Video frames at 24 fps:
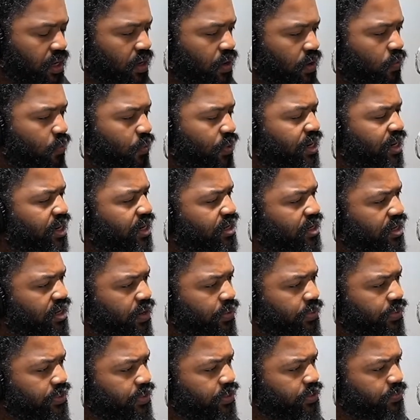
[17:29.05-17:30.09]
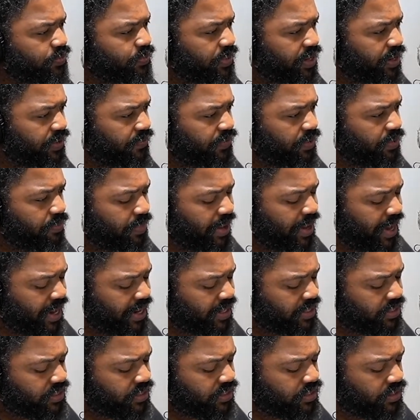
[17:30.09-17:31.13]
We need to know what those benefit
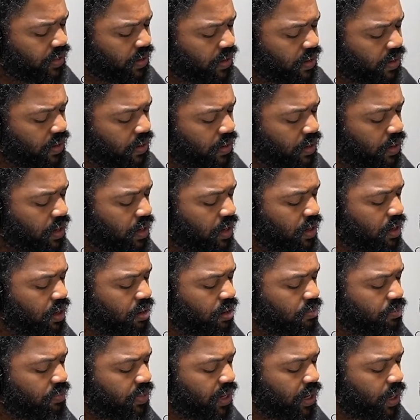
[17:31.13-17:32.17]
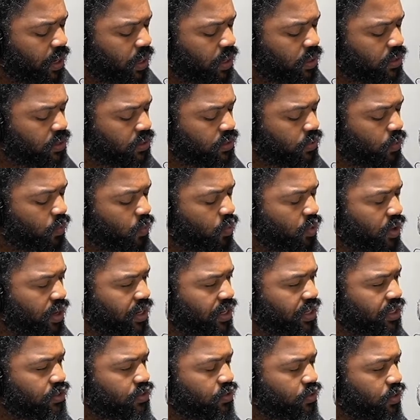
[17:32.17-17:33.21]
packages are because what
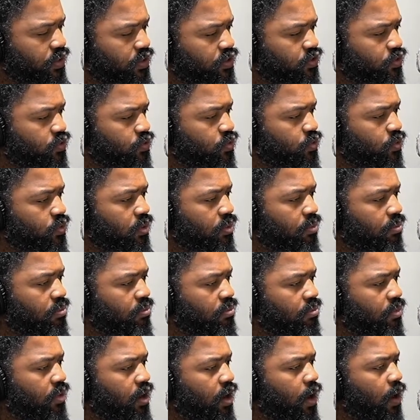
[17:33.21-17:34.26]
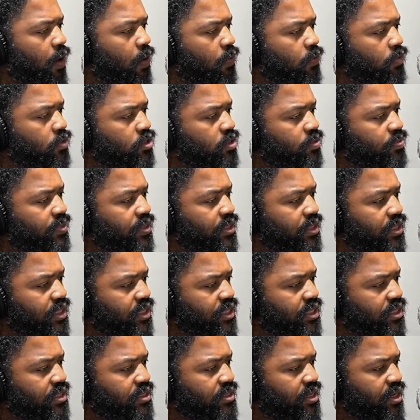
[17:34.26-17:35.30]
is going to
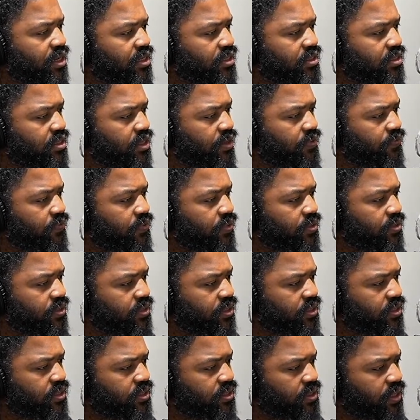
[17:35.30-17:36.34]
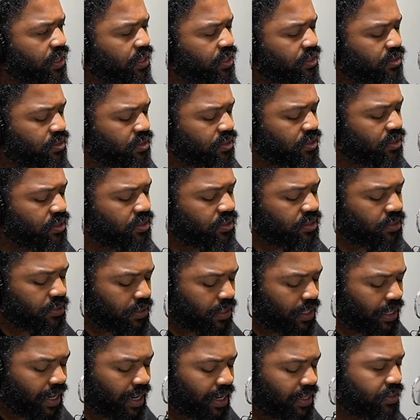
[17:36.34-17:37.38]
ultimately set us up for success and this is
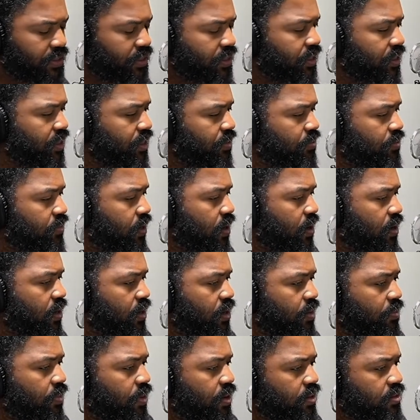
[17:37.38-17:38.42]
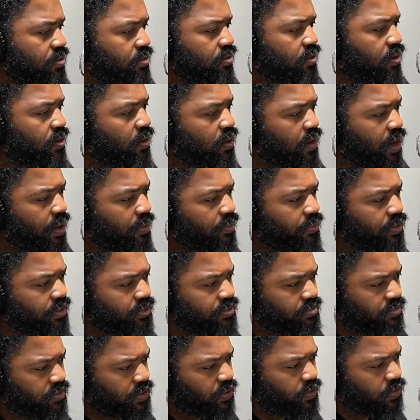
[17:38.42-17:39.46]
the last thing i'm talking about so i'm going to
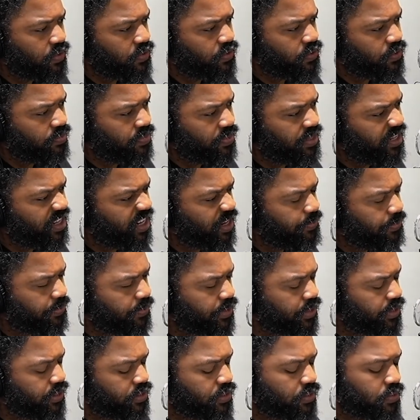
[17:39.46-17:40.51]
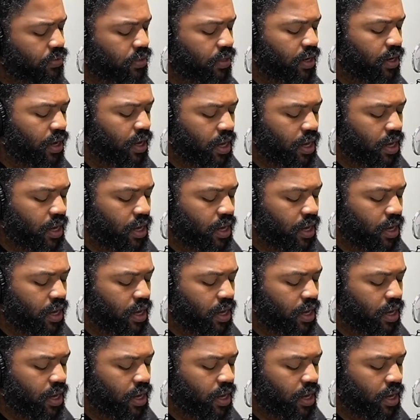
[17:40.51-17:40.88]
go a little bit deeper into it